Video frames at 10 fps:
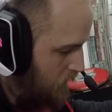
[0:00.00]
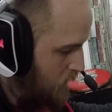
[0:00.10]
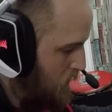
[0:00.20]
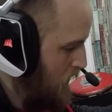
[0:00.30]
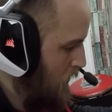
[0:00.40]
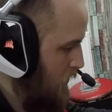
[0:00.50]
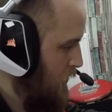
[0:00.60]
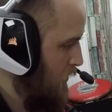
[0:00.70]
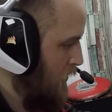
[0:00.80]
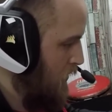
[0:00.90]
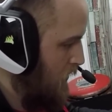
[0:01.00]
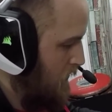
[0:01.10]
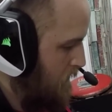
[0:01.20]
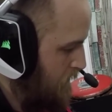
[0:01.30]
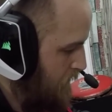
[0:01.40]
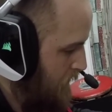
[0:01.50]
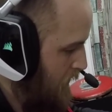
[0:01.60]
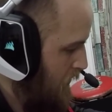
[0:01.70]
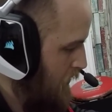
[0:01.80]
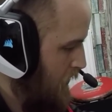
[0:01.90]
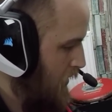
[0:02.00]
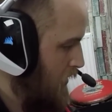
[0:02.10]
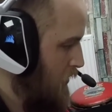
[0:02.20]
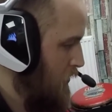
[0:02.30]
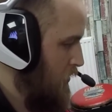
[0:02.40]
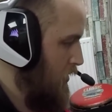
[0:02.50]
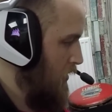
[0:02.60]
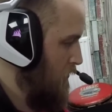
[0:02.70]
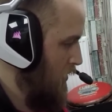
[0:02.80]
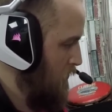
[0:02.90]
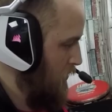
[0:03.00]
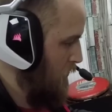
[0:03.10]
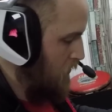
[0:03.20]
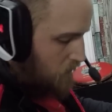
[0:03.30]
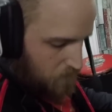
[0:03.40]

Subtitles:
for power, so that can just get wrapped up.